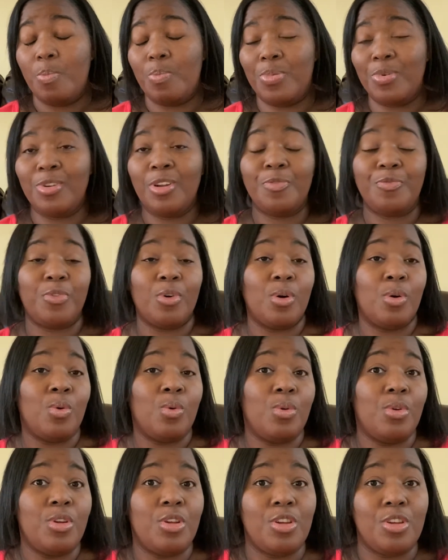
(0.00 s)

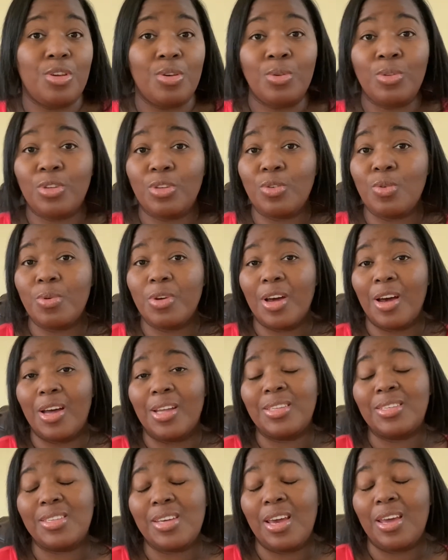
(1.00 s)
beautiful YouTube
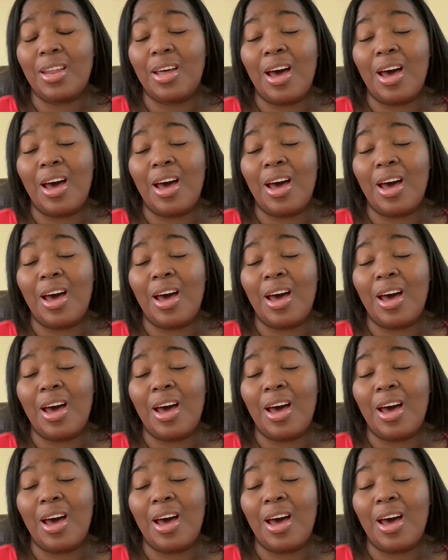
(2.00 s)
content.